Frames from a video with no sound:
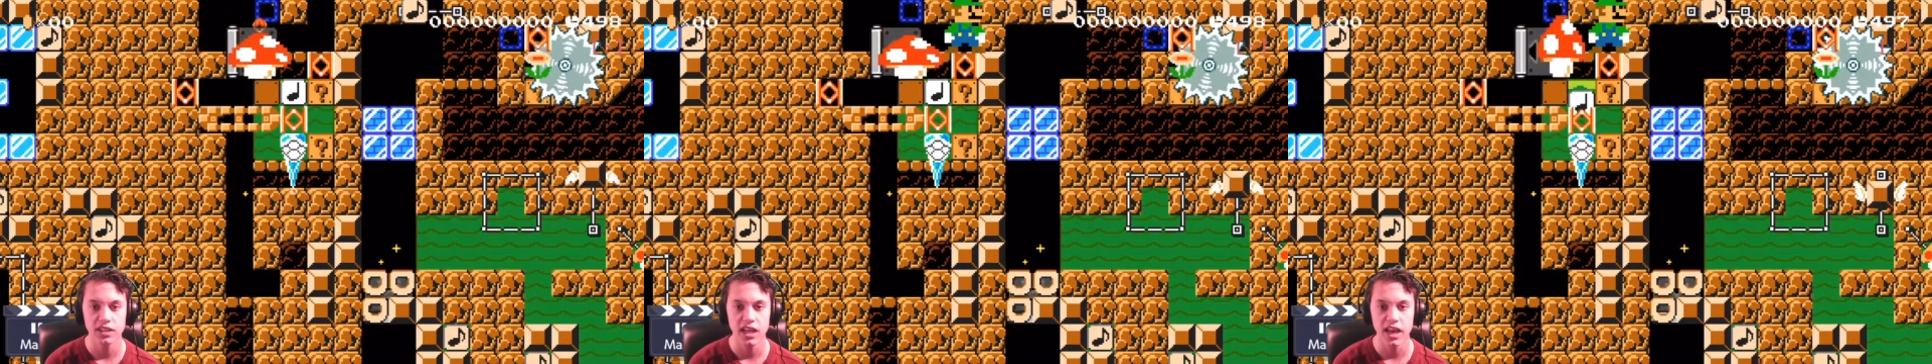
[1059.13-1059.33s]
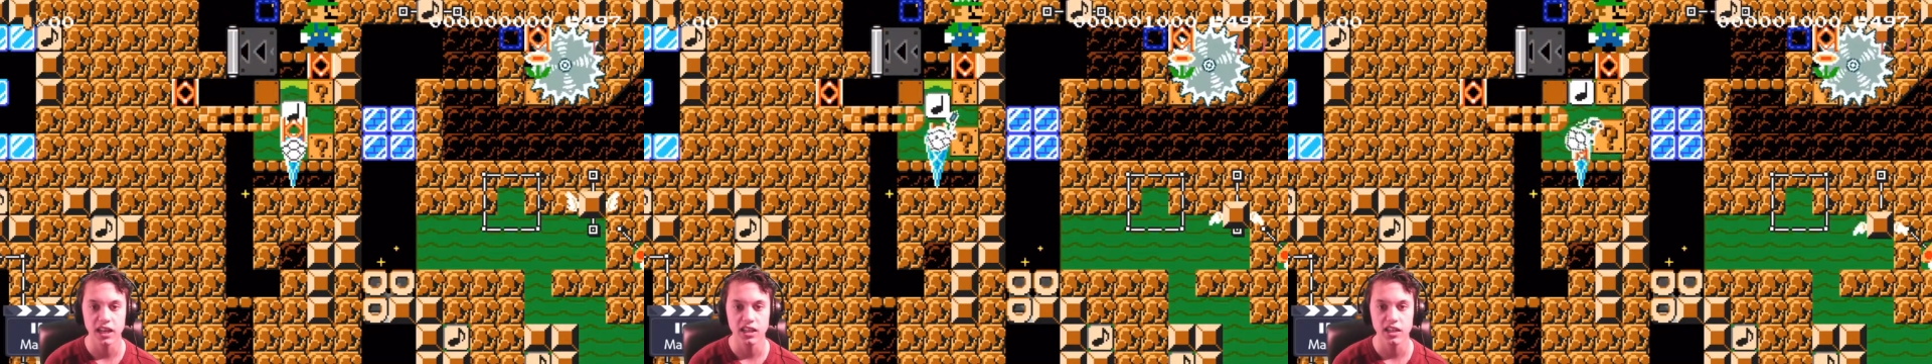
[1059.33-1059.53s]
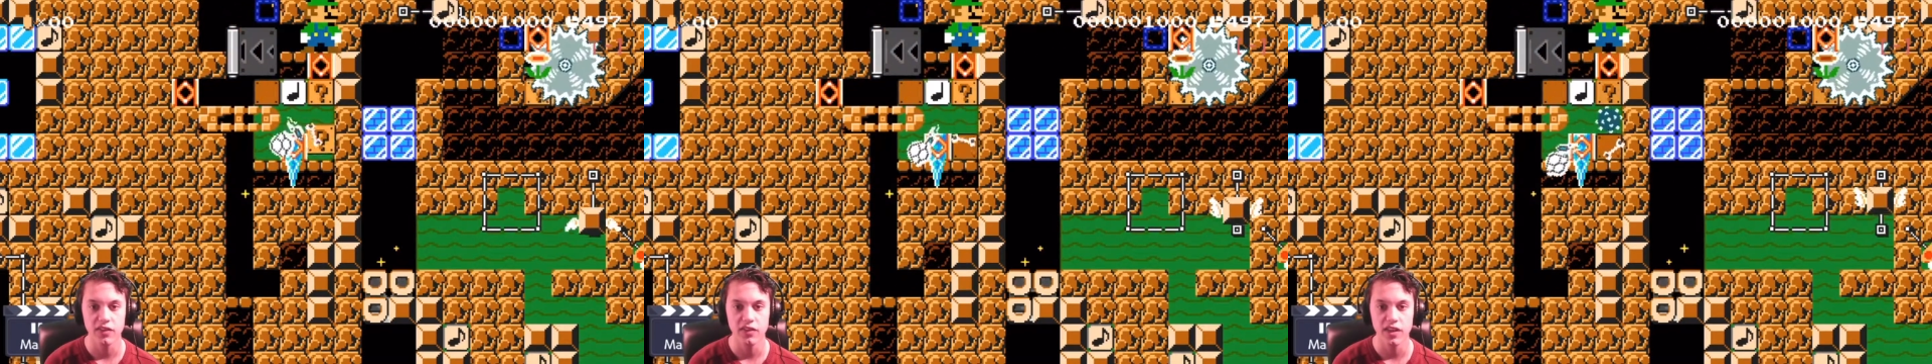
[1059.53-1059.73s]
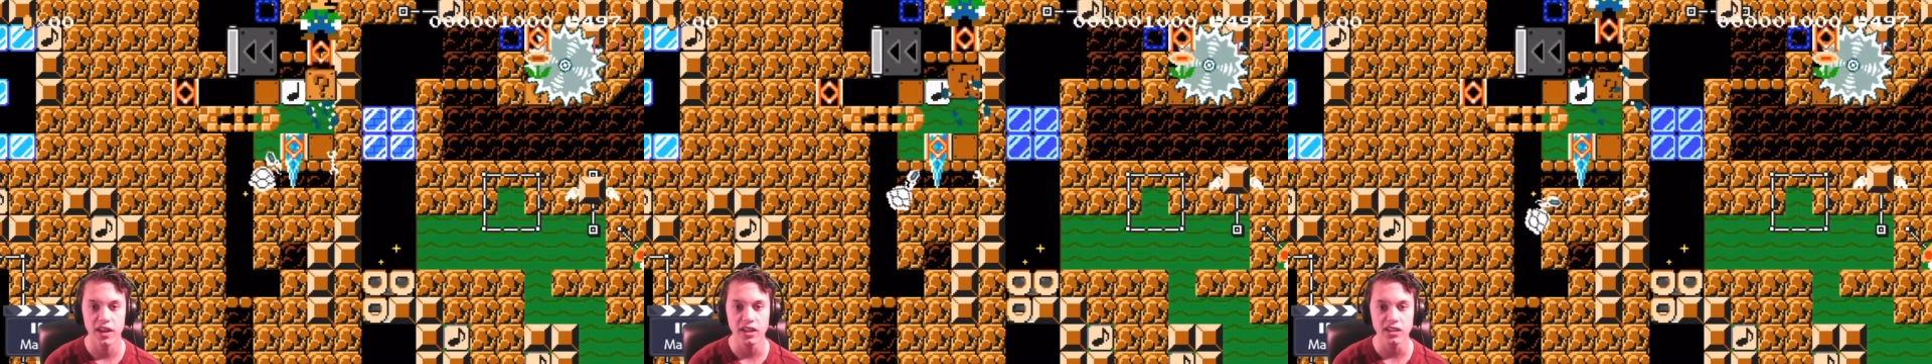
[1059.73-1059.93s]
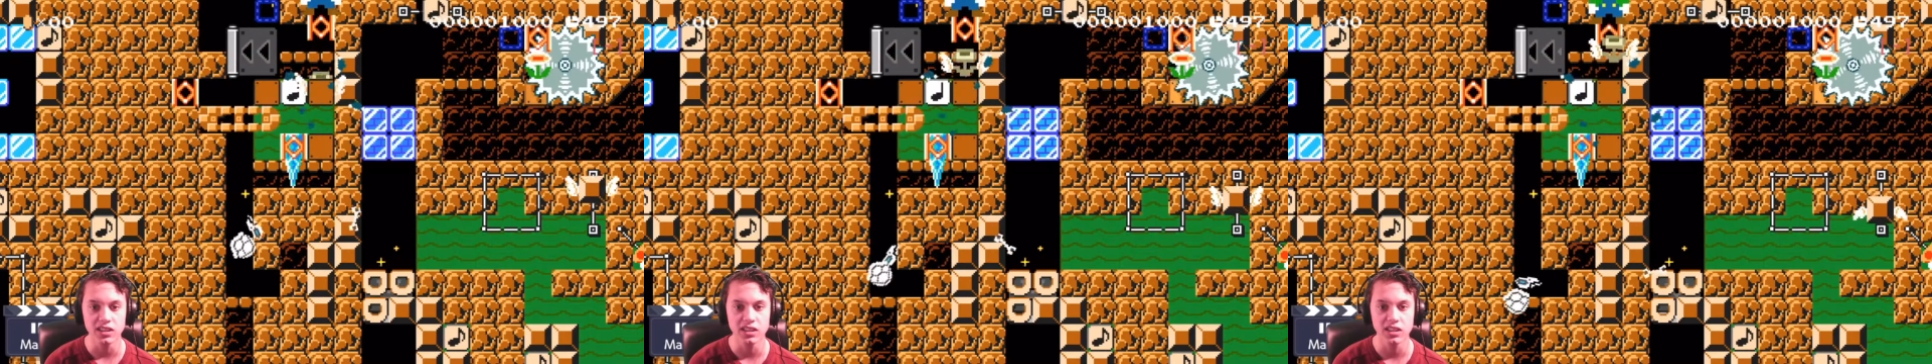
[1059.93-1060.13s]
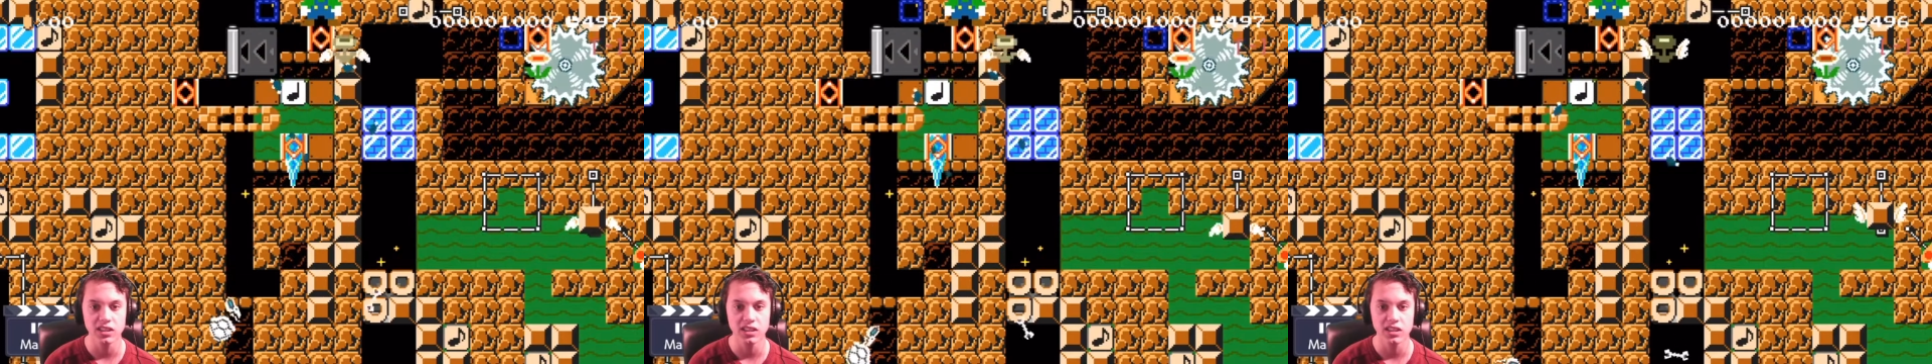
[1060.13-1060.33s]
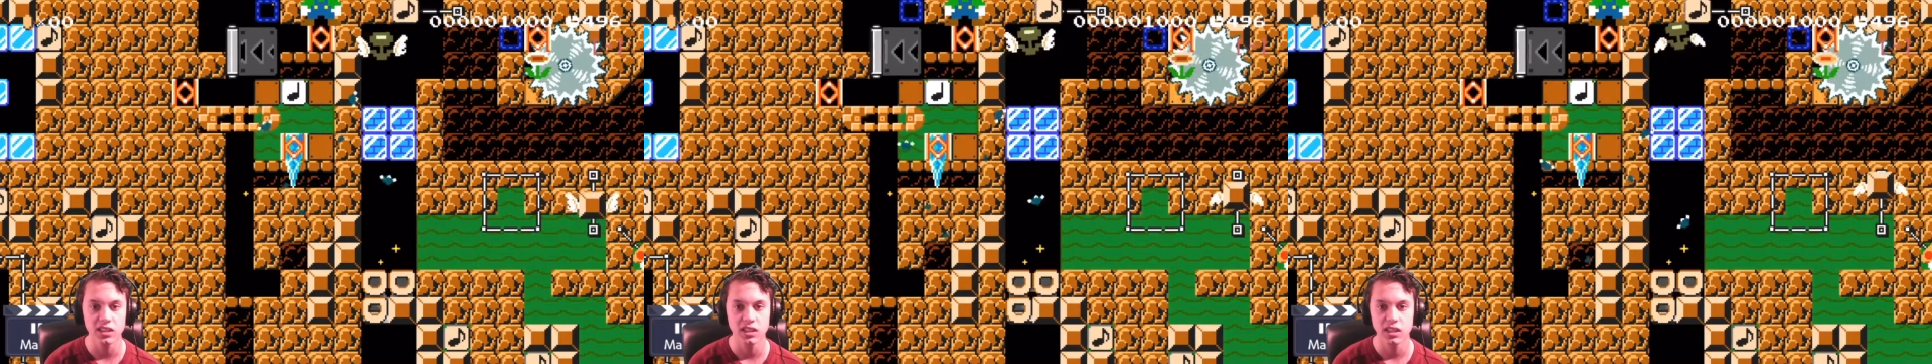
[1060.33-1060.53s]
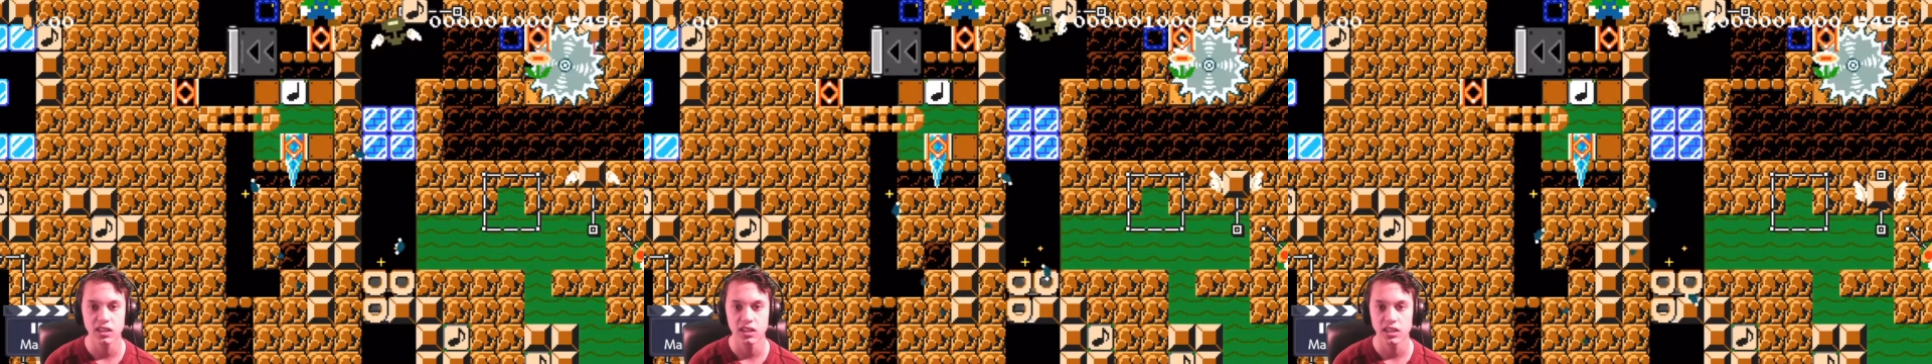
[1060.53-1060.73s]
activates,
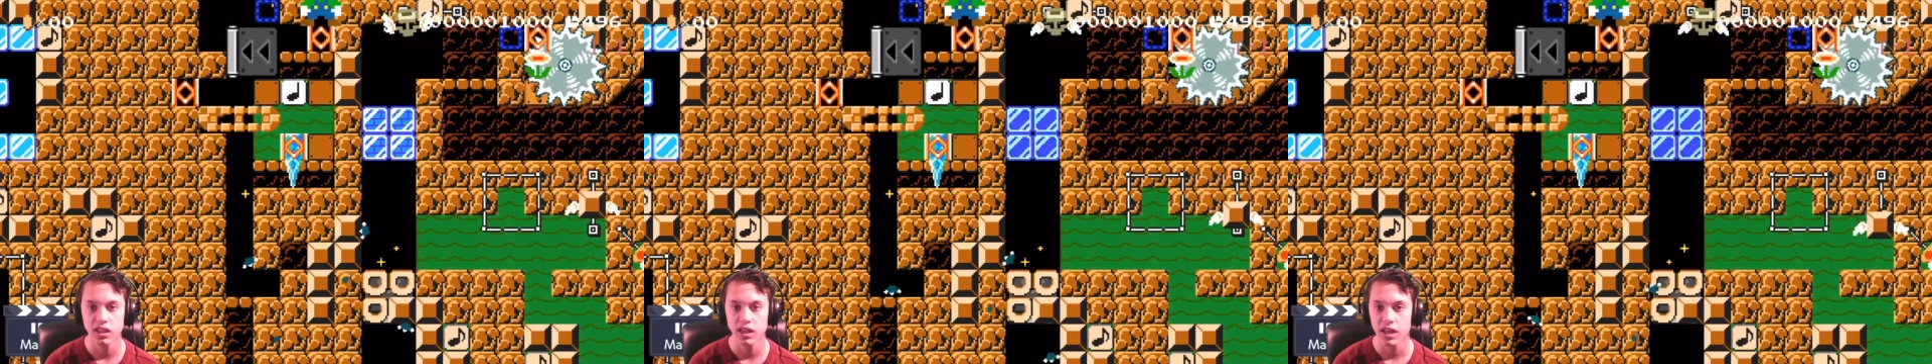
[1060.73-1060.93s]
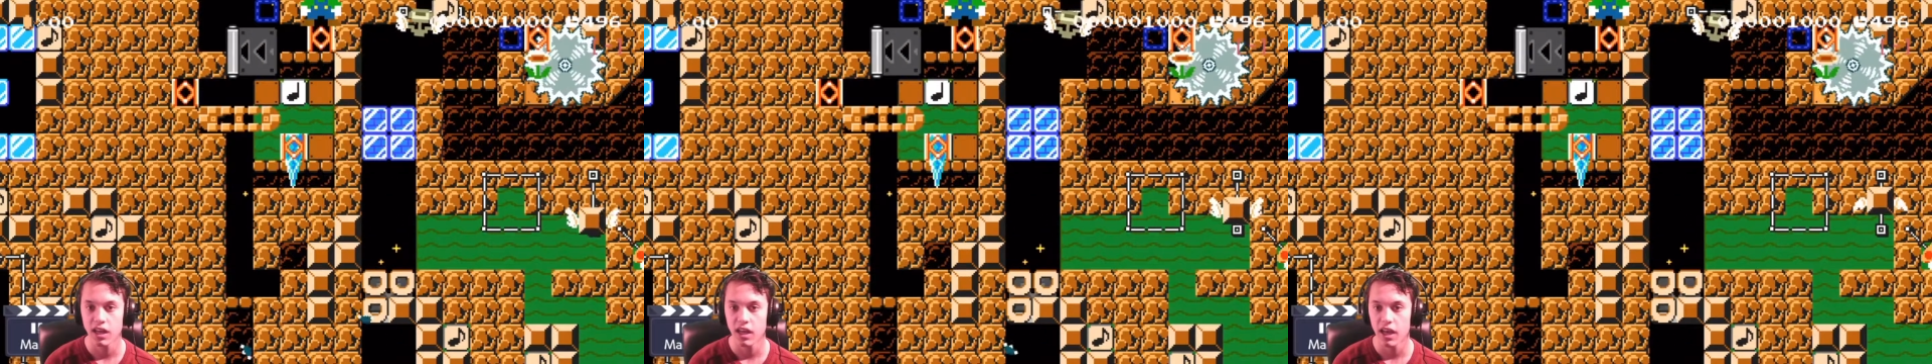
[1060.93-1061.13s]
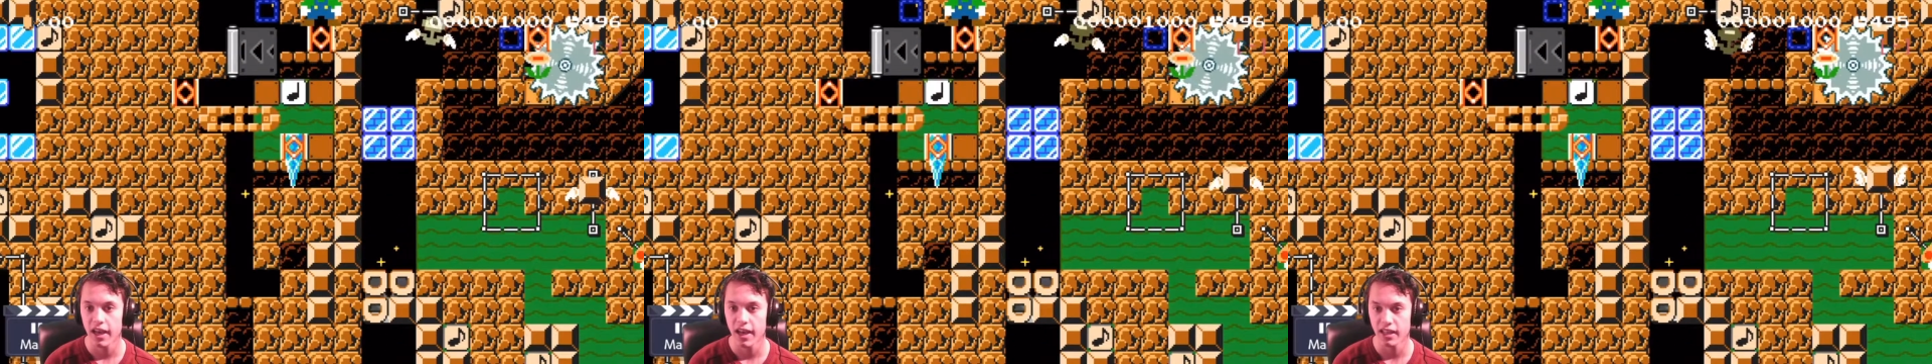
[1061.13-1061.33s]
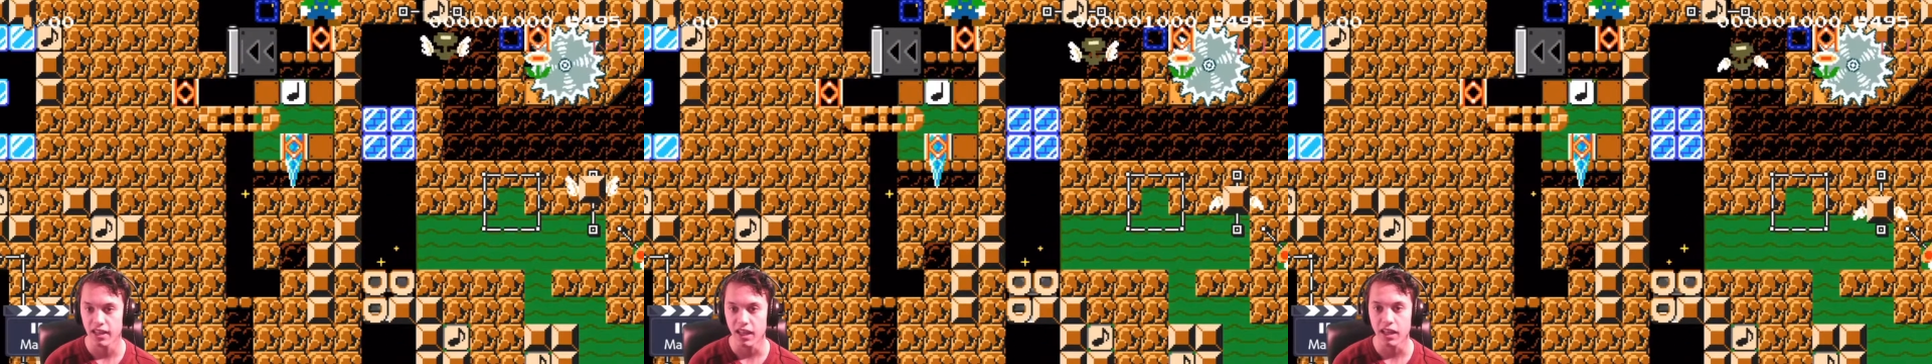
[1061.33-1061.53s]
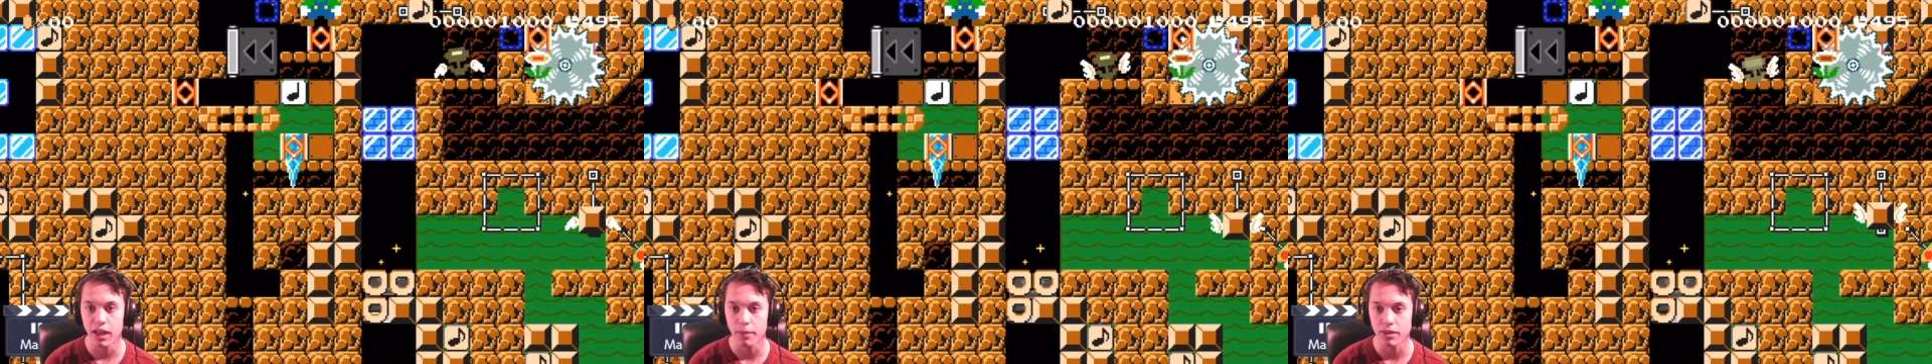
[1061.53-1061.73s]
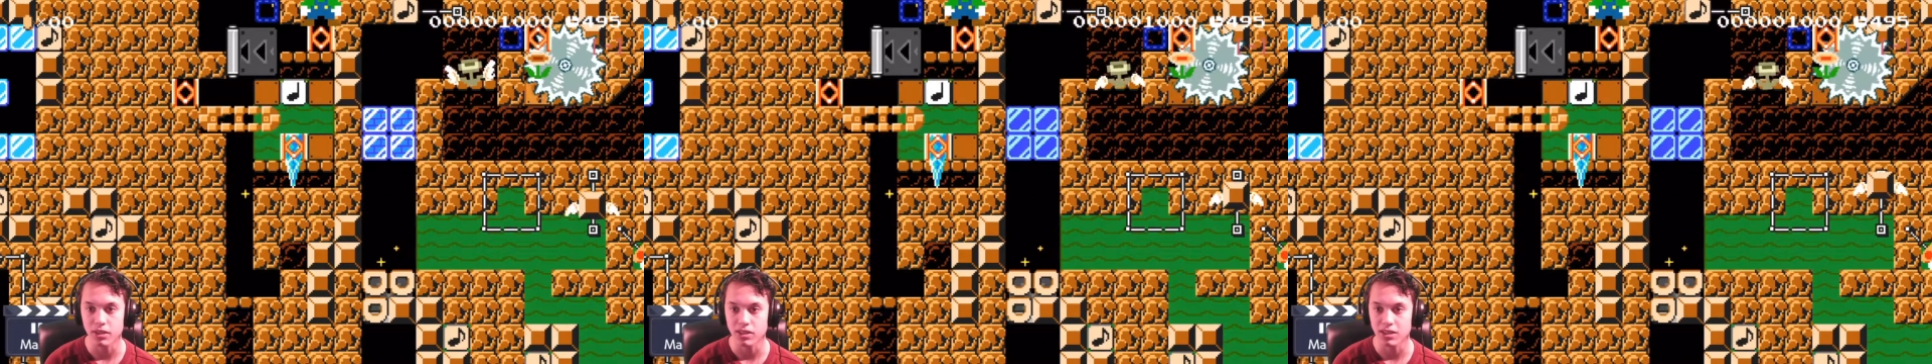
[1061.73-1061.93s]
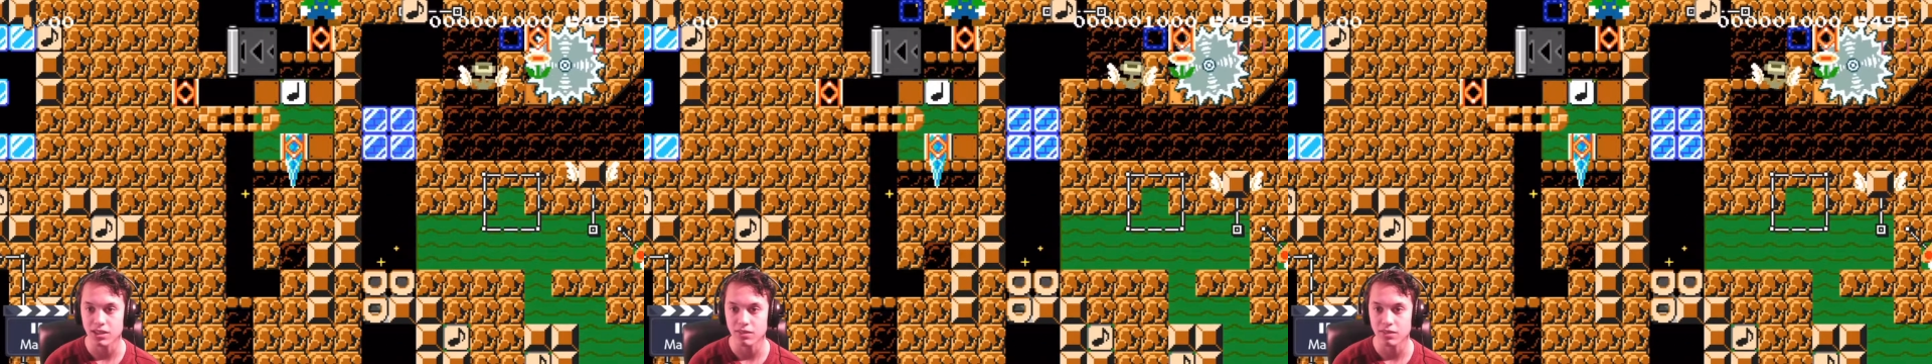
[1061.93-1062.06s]
and that happens.